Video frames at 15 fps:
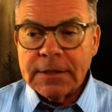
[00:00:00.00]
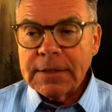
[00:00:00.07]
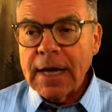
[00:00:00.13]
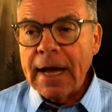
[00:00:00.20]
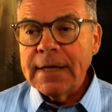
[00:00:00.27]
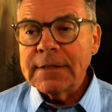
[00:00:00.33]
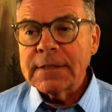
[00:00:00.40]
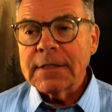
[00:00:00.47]

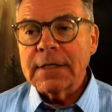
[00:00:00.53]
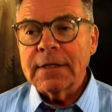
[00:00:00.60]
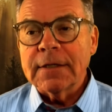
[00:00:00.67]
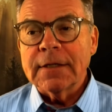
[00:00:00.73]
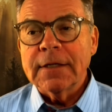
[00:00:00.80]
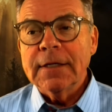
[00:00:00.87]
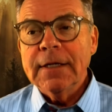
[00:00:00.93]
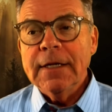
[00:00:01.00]

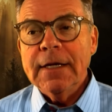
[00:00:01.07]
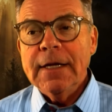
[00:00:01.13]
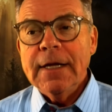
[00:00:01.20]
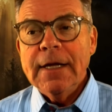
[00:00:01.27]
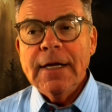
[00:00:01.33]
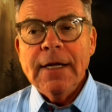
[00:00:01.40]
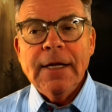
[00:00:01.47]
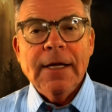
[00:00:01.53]
Tyson.
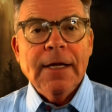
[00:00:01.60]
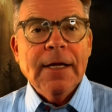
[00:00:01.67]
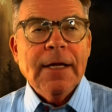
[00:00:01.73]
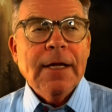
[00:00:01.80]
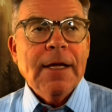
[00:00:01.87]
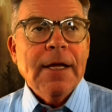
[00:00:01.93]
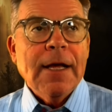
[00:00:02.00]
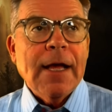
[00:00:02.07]

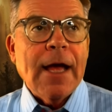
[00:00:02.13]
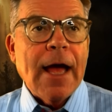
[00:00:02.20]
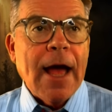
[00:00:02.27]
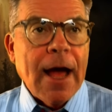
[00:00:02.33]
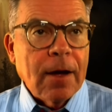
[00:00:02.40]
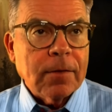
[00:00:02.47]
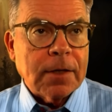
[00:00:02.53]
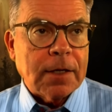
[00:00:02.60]

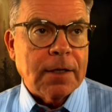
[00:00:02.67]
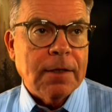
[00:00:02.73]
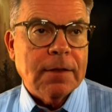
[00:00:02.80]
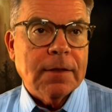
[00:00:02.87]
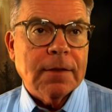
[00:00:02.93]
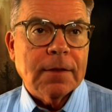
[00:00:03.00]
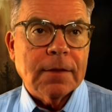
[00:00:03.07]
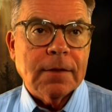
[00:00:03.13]
Howdy.
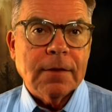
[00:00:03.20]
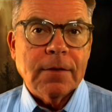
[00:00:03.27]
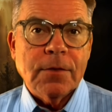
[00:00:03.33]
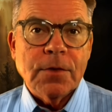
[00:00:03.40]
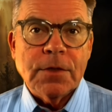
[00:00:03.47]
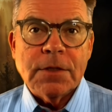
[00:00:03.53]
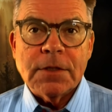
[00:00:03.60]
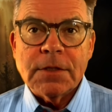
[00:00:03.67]

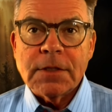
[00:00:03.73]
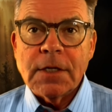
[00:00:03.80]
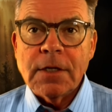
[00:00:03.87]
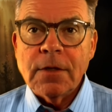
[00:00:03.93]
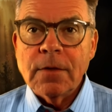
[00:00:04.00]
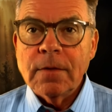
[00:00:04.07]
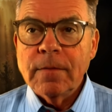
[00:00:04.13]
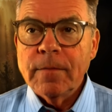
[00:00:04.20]
Good to see
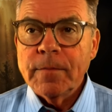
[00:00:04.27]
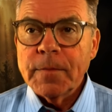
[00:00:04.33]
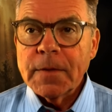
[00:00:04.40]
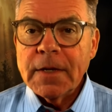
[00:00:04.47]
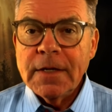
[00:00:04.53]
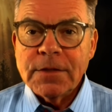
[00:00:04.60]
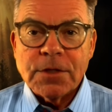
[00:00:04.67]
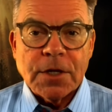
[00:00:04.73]
you,
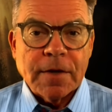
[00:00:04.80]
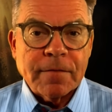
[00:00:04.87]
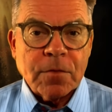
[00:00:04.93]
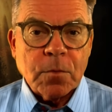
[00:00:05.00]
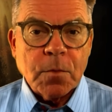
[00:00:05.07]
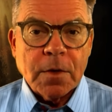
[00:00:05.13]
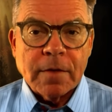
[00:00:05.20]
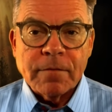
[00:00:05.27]
each and every
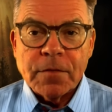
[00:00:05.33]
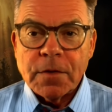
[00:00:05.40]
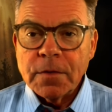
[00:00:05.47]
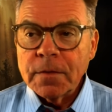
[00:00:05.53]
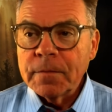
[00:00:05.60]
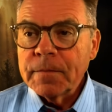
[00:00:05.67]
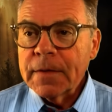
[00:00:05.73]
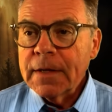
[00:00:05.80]
one of
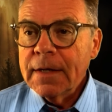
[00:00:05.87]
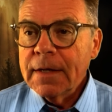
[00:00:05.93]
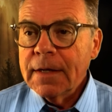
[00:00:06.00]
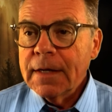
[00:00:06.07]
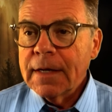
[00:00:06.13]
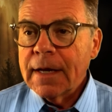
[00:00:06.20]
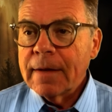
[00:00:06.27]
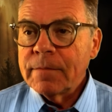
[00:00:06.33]
you.
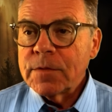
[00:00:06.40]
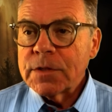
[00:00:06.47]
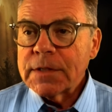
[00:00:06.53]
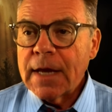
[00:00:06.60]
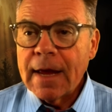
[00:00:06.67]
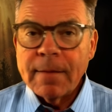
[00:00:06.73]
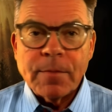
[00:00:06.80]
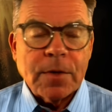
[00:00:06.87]
I'm
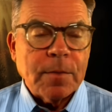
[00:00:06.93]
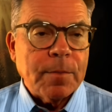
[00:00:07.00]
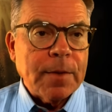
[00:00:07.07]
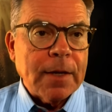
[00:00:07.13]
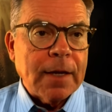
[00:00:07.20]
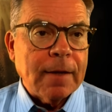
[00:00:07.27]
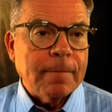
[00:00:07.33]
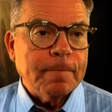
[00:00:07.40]
just happy to
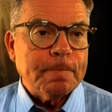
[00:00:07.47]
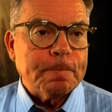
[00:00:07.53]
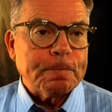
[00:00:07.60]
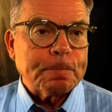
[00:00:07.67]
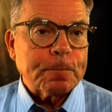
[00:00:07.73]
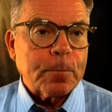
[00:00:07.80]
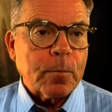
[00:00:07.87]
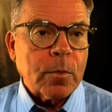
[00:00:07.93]
be
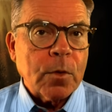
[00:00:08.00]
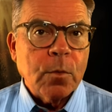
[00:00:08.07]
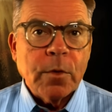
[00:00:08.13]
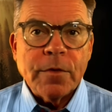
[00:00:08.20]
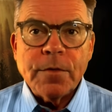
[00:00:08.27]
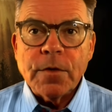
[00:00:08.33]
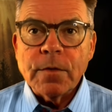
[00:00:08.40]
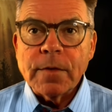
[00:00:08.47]

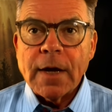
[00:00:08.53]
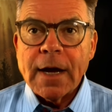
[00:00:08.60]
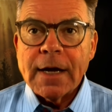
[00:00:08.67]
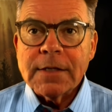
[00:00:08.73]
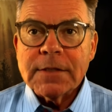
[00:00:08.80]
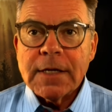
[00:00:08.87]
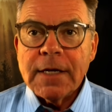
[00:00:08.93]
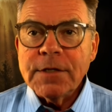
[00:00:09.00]
with you
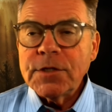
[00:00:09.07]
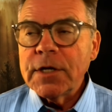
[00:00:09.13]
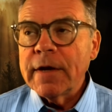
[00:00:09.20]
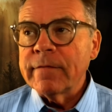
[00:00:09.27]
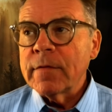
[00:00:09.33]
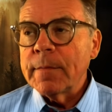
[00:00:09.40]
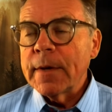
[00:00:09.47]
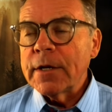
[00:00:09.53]
guys each and
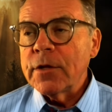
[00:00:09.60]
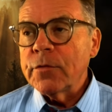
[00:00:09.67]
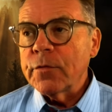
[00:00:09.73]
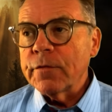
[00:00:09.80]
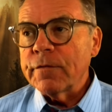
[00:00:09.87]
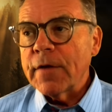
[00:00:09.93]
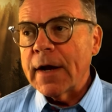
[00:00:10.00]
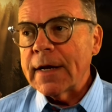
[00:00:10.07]
every Monday
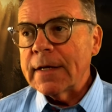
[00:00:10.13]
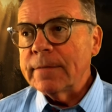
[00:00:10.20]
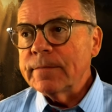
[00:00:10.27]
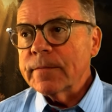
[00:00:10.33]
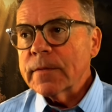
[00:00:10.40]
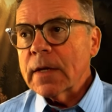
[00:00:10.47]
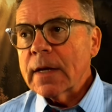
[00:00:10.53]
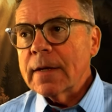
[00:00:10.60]
through Friday,
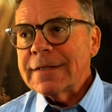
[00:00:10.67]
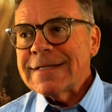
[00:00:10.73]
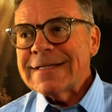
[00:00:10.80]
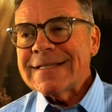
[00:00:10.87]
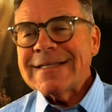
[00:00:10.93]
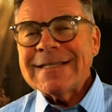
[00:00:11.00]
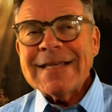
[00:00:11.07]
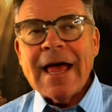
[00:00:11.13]

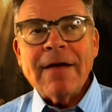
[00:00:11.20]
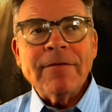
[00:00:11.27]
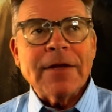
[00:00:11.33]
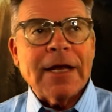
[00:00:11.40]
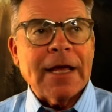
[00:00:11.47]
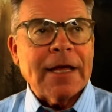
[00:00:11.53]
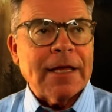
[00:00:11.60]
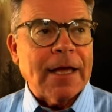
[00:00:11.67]

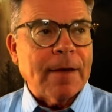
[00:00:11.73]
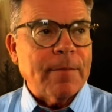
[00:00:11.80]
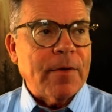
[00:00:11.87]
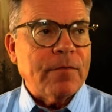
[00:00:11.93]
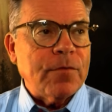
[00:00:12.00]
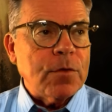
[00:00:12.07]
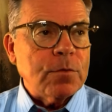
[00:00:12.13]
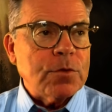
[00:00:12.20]
7 a.m.
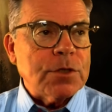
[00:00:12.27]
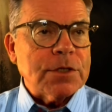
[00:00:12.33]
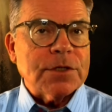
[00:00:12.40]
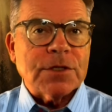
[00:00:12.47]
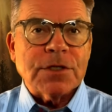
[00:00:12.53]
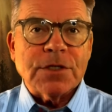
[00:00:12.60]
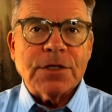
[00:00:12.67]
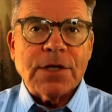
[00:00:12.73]
If you
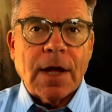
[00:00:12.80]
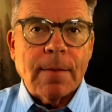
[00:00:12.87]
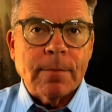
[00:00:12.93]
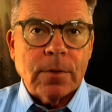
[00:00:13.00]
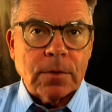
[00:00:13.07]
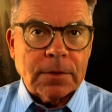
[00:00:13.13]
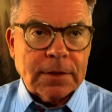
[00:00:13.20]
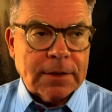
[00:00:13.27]
just
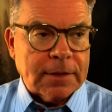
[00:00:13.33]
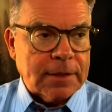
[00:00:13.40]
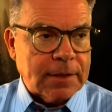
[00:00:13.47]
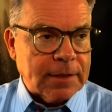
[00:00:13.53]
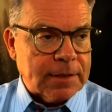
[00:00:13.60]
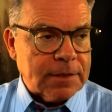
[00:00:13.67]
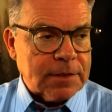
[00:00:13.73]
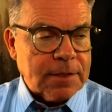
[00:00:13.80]
stumbled into
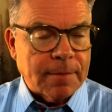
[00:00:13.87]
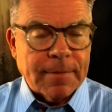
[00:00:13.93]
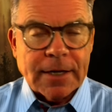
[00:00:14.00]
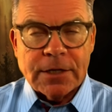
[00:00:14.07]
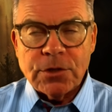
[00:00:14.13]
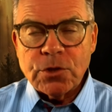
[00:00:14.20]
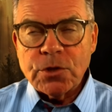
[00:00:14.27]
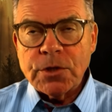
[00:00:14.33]
this,
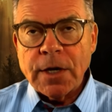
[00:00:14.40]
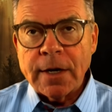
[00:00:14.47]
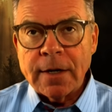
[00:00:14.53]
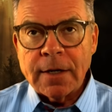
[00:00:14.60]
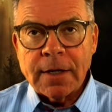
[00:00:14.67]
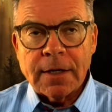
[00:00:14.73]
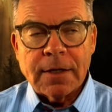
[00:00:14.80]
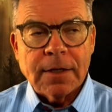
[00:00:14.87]
somebody
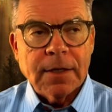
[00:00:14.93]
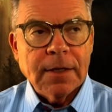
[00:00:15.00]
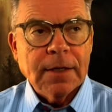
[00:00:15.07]
shared it.